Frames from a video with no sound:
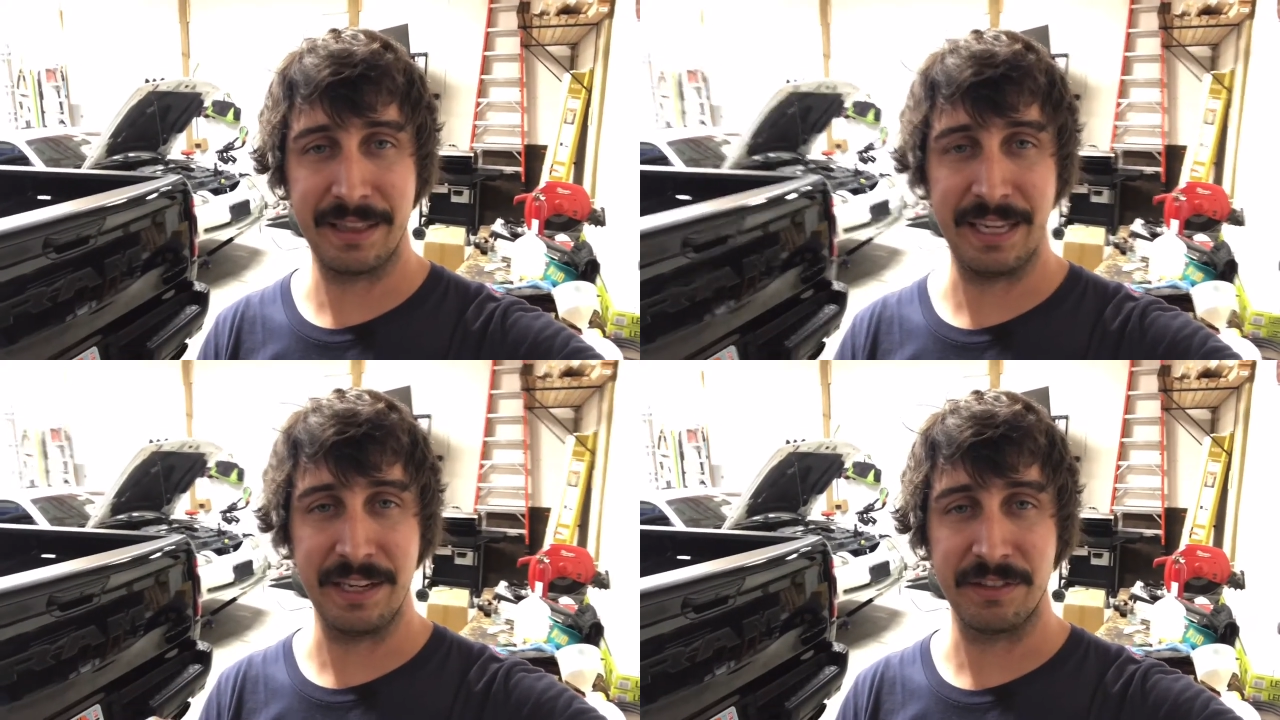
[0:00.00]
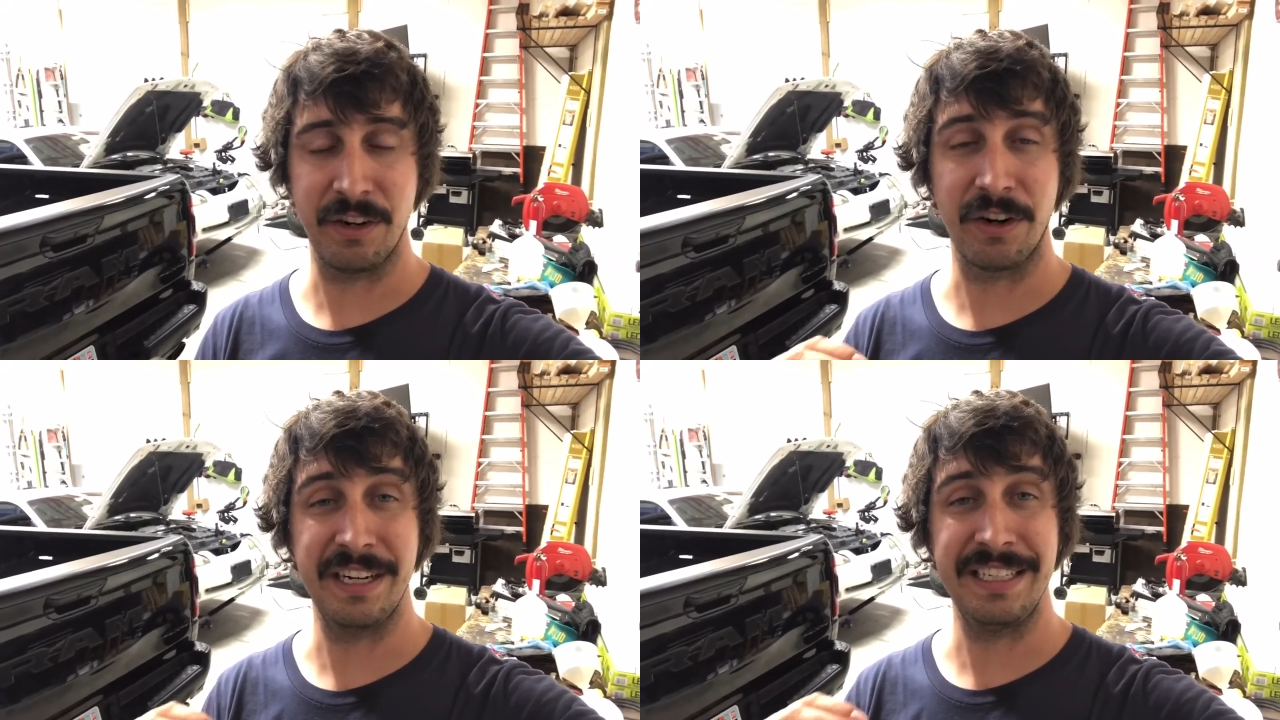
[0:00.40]
things that are
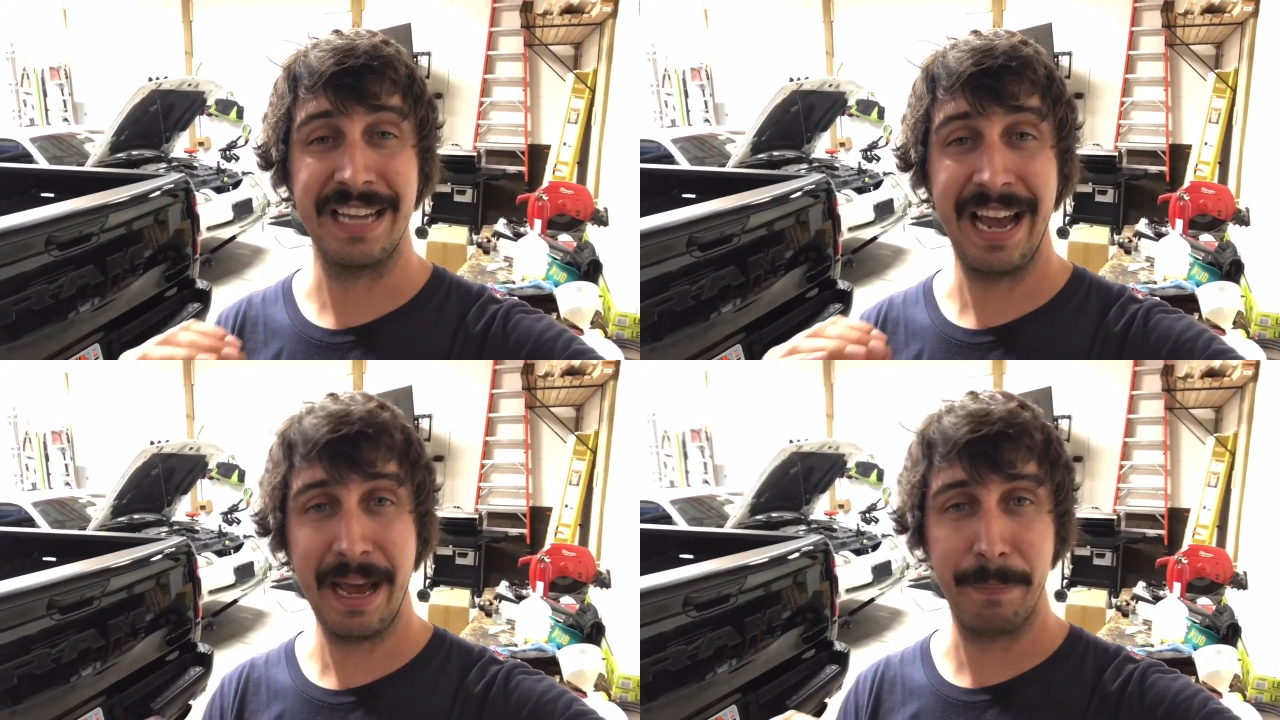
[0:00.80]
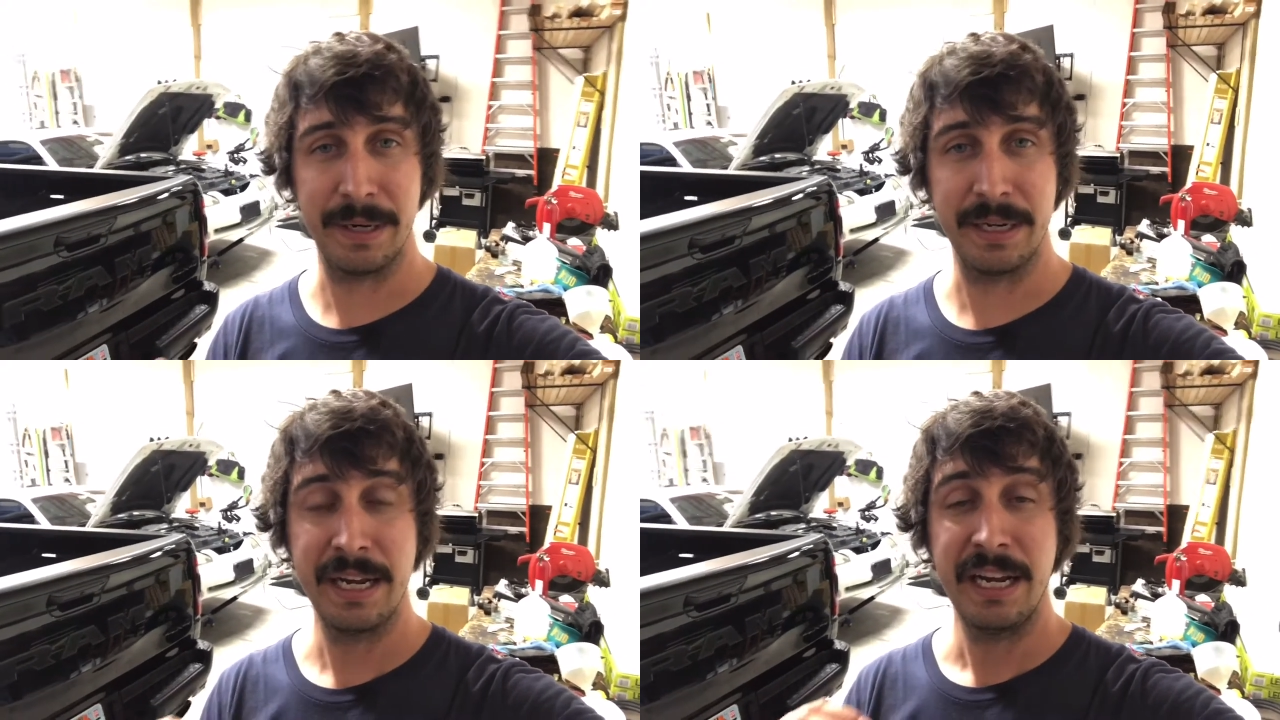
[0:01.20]
gonna need to
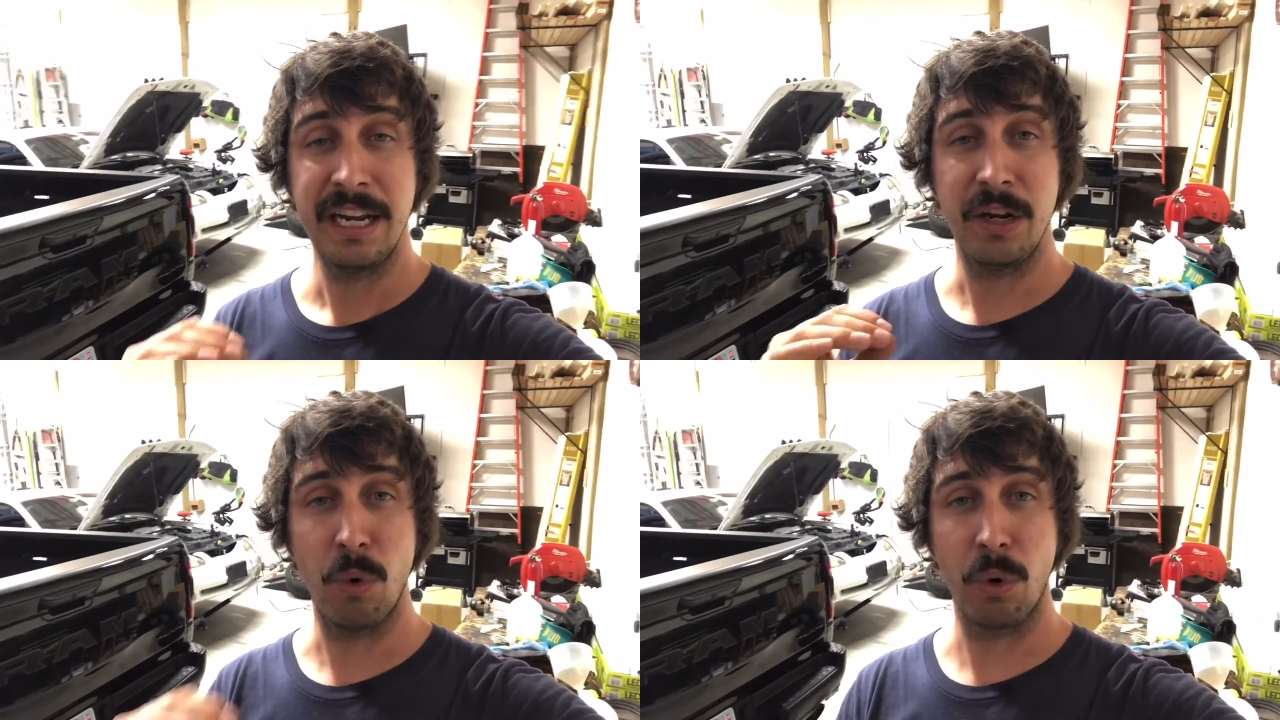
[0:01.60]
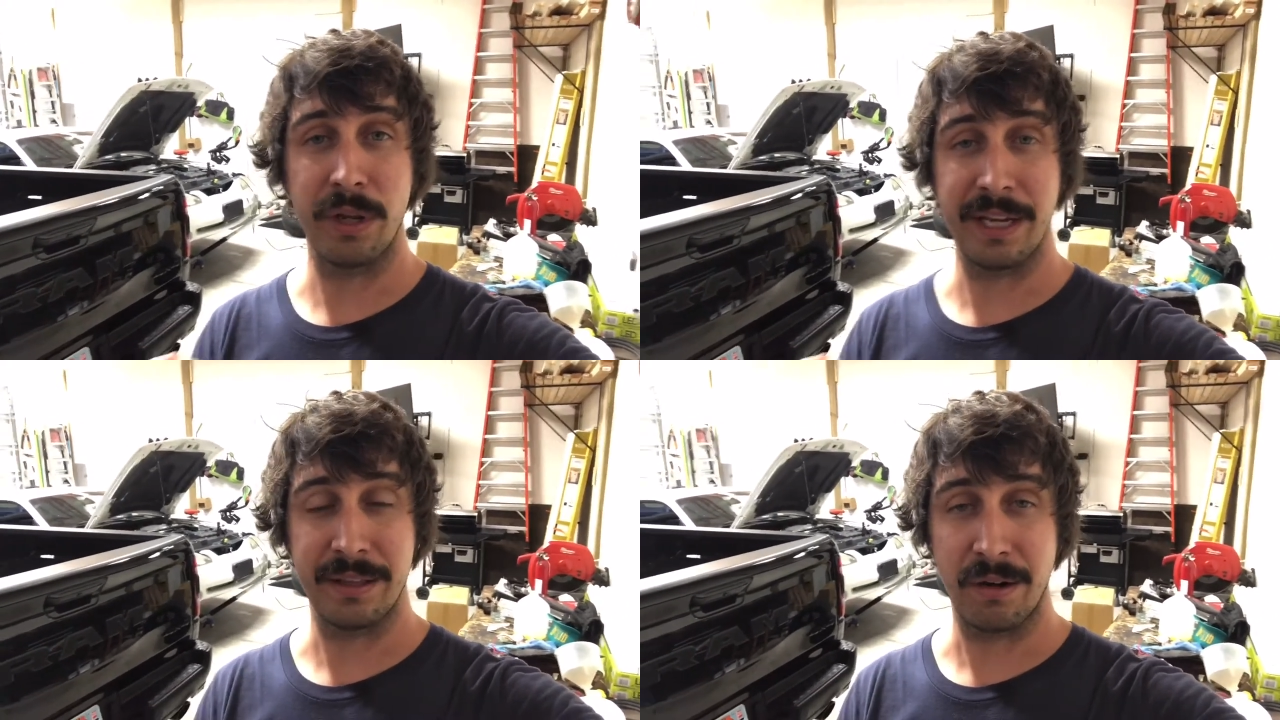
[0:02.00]
happen in order to
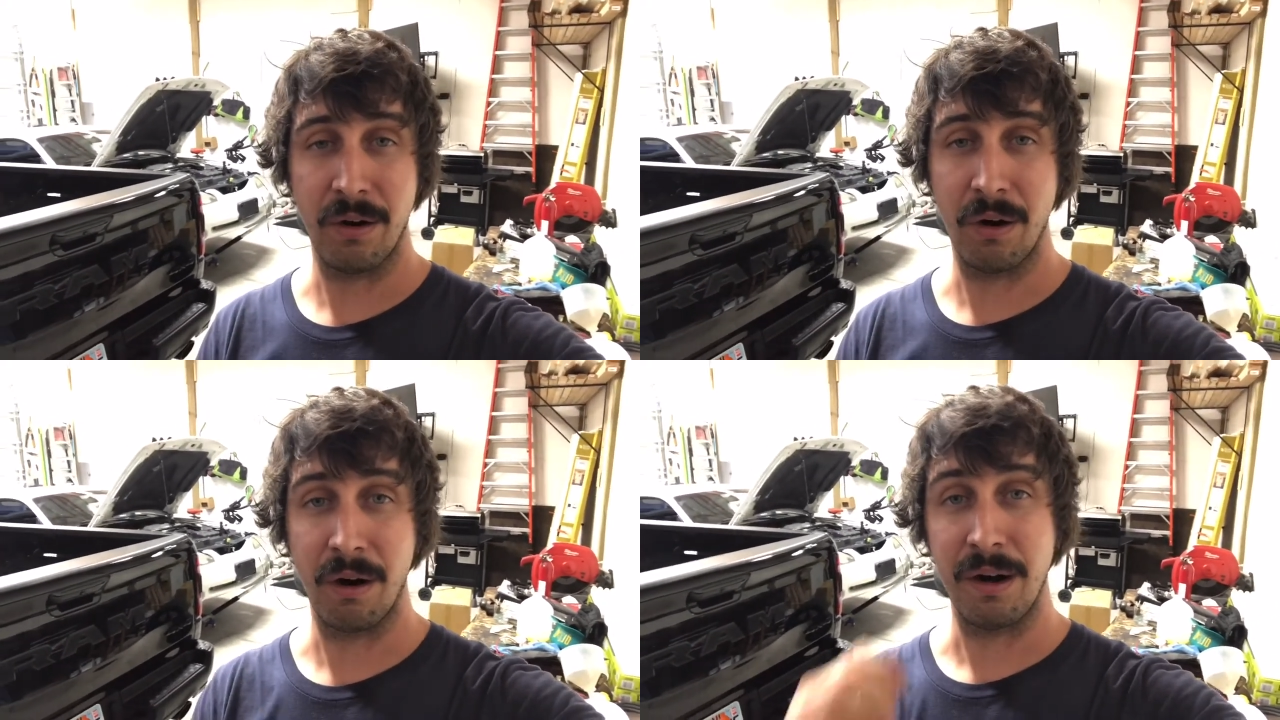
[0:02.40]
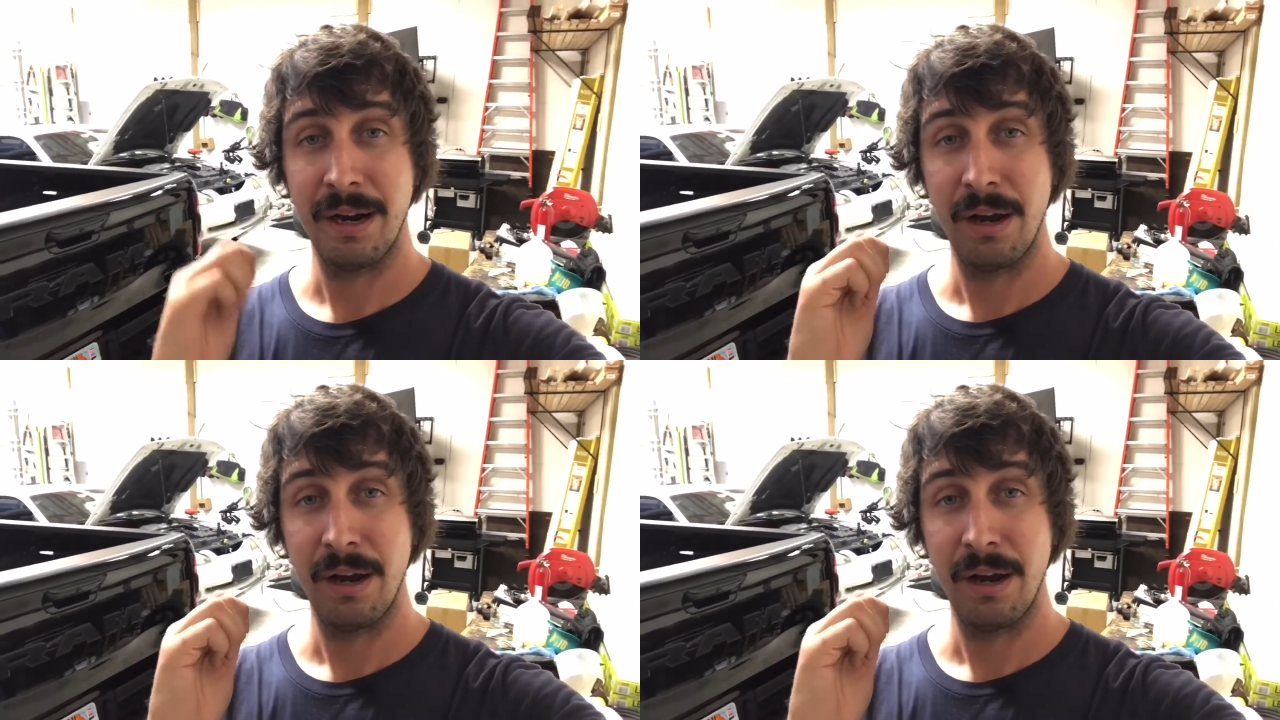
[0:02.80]
get the car.